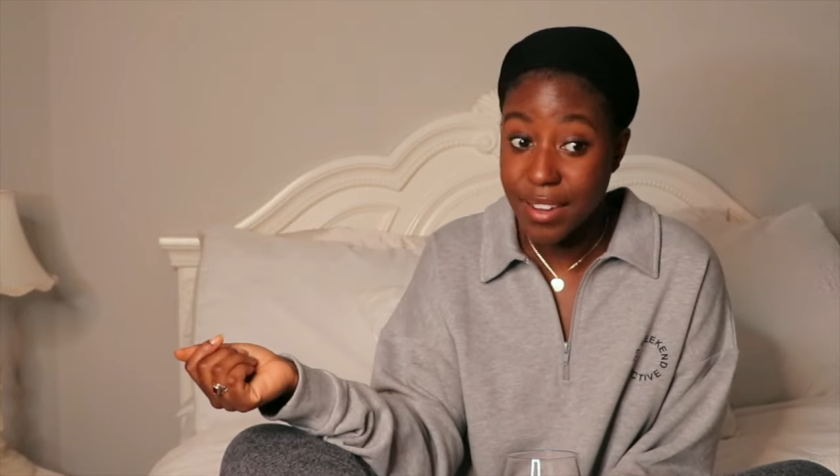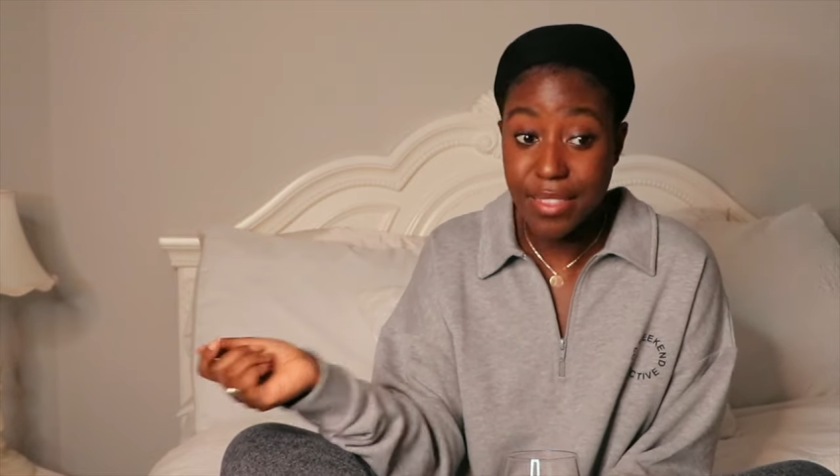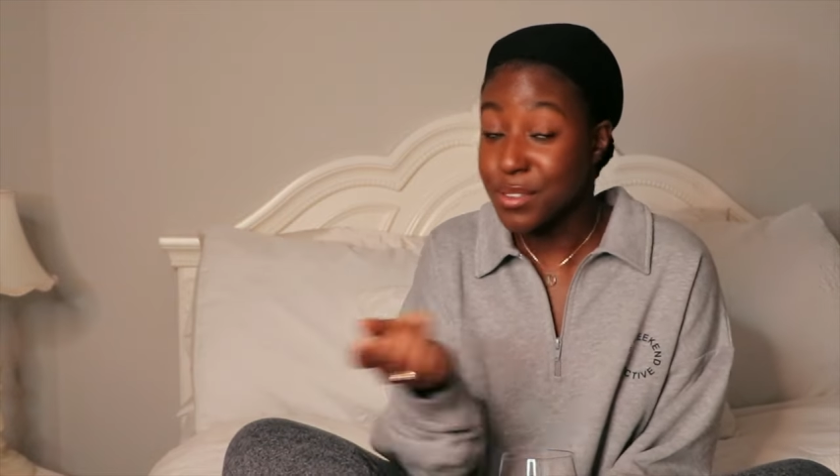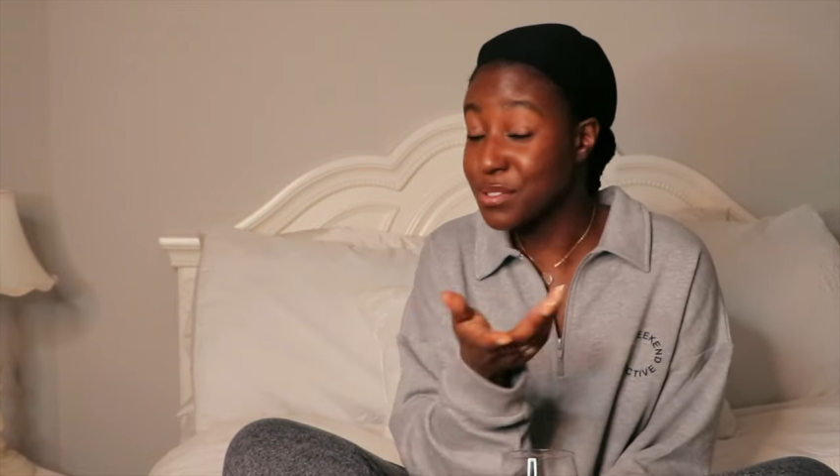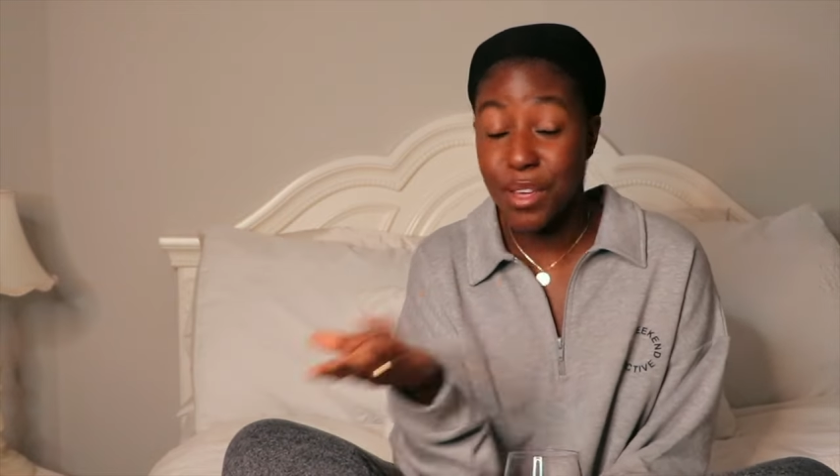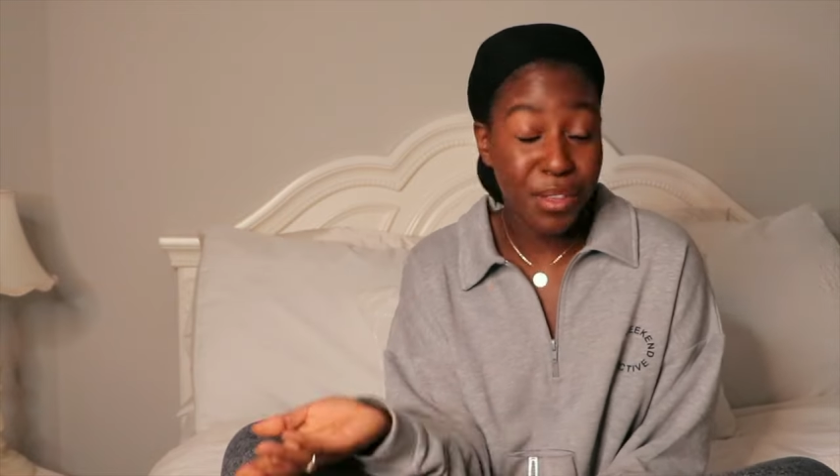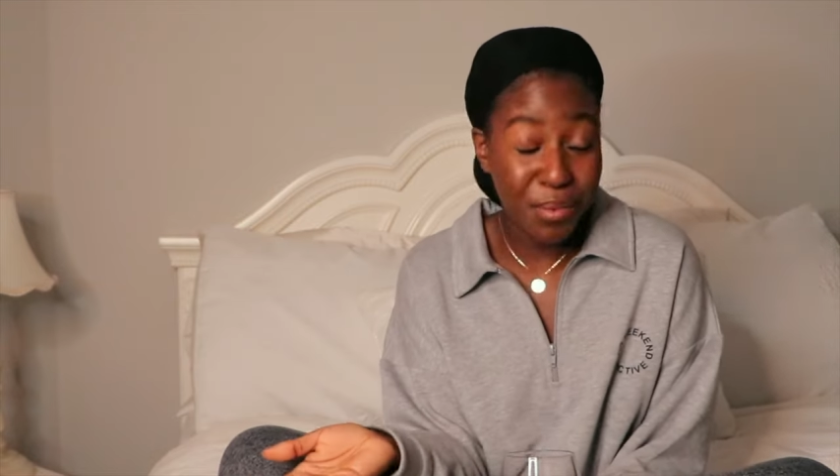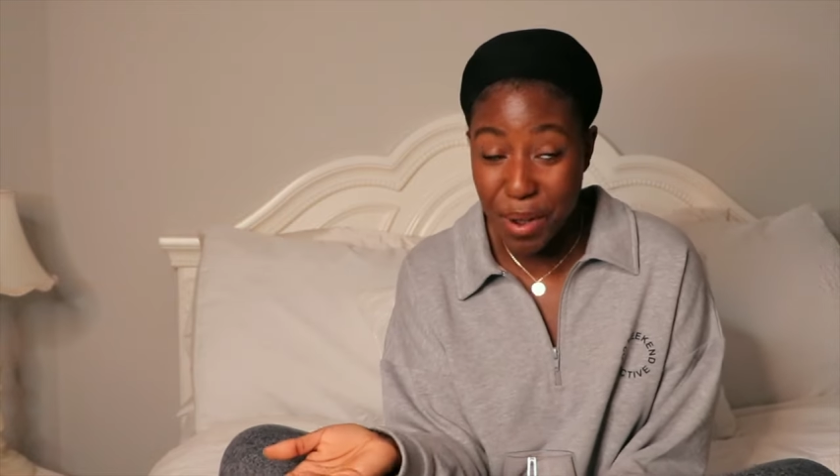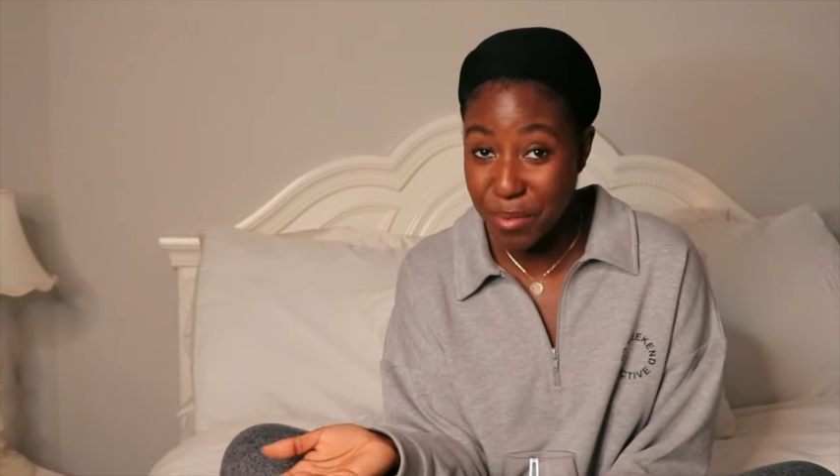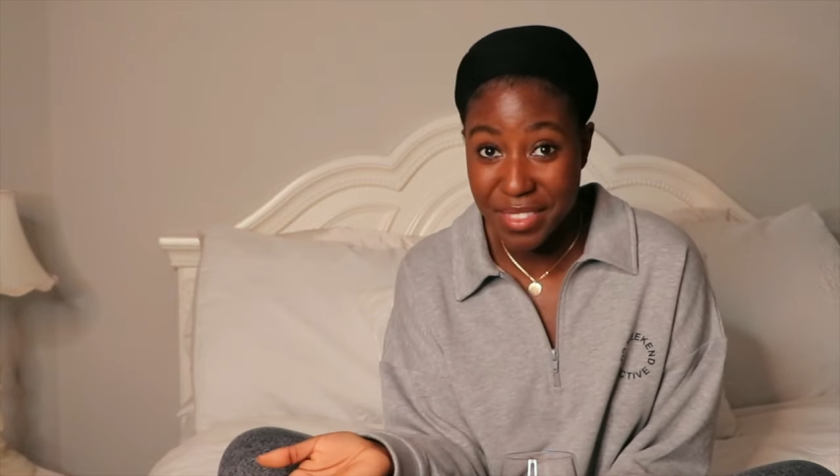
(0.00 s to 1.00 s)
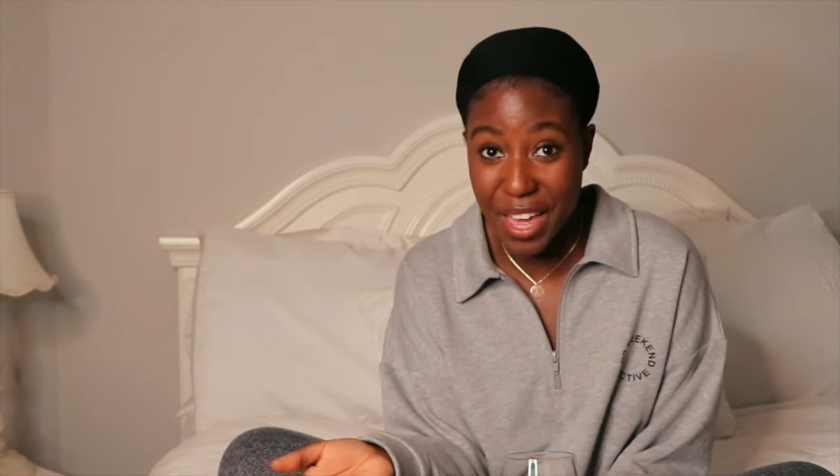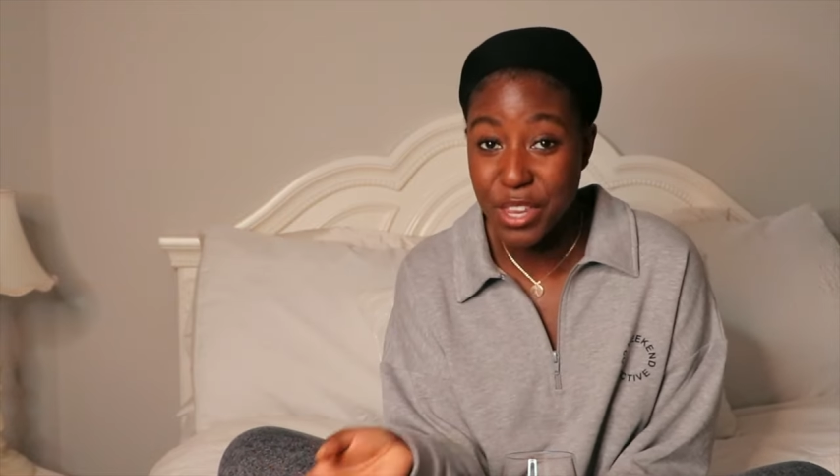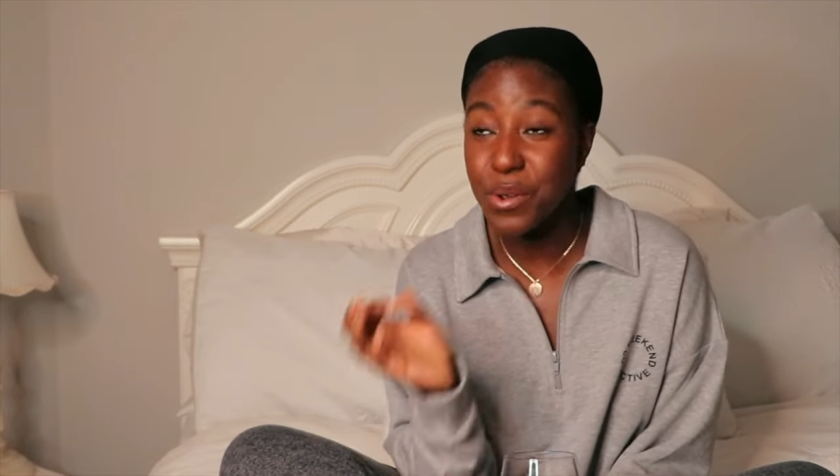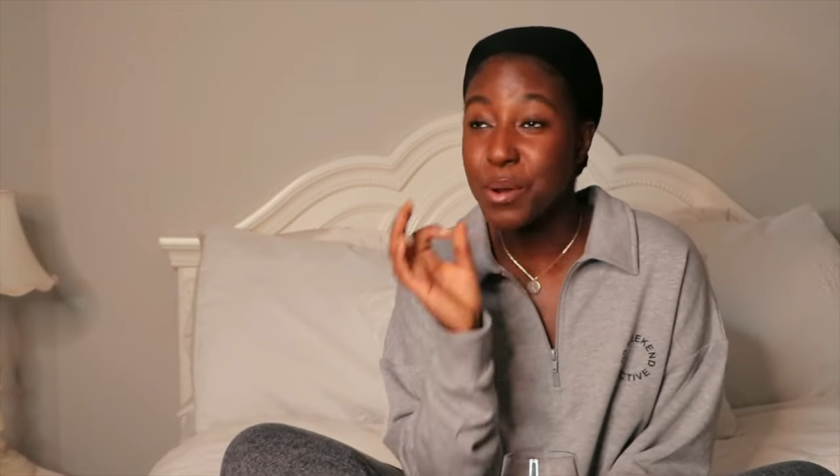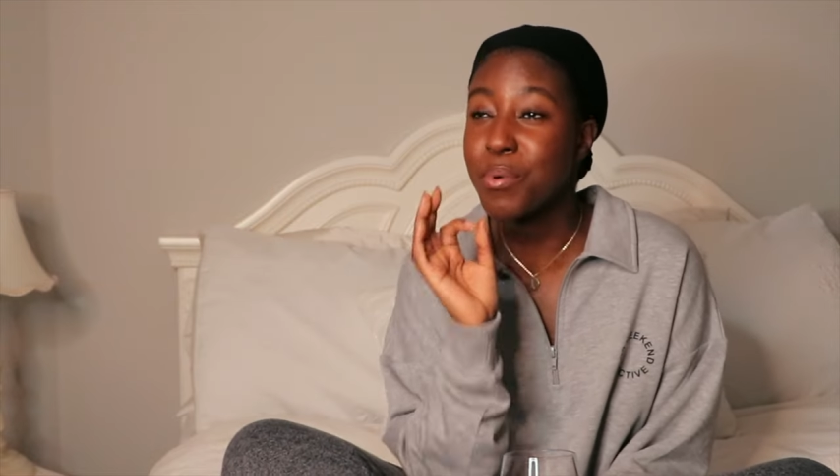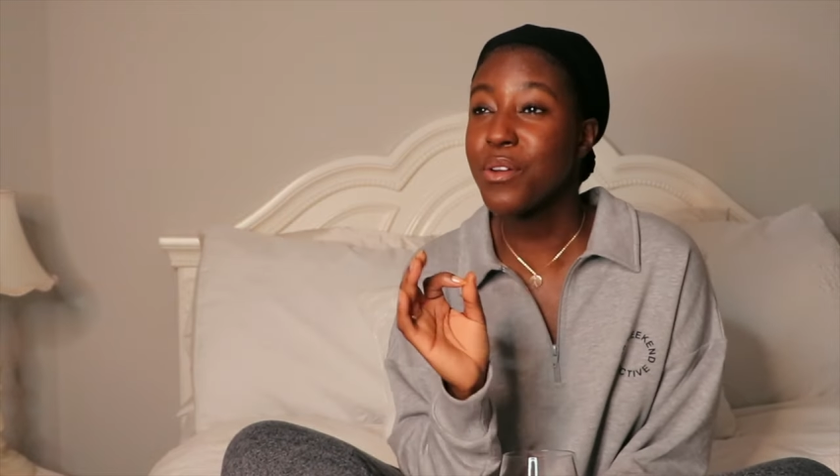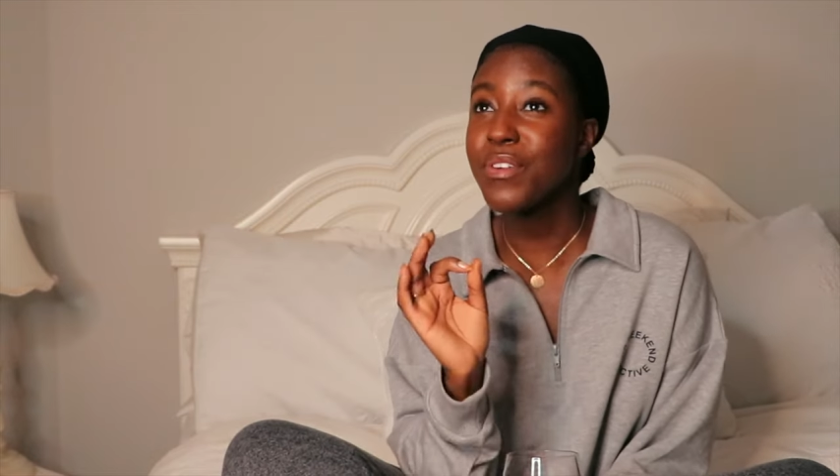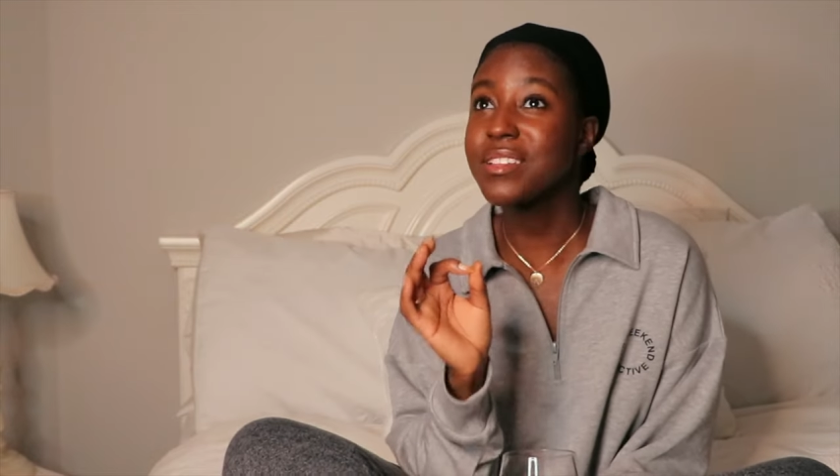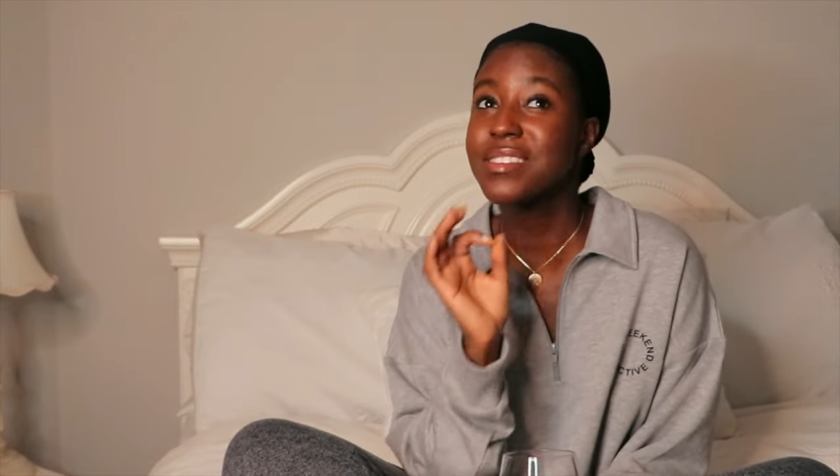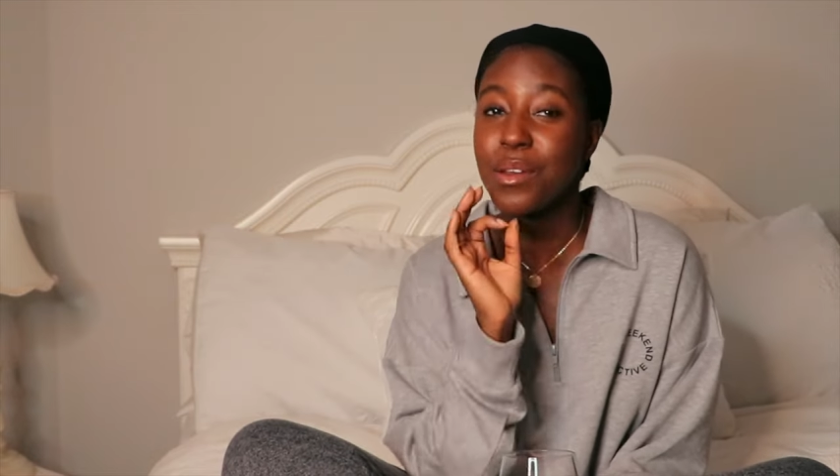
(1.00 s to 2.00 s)
And there's nothing wrong with that. You are
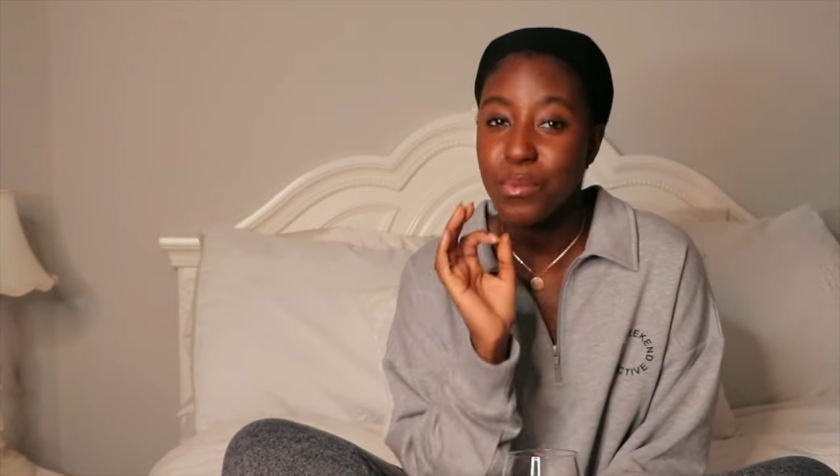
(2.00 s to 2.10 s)
perfect and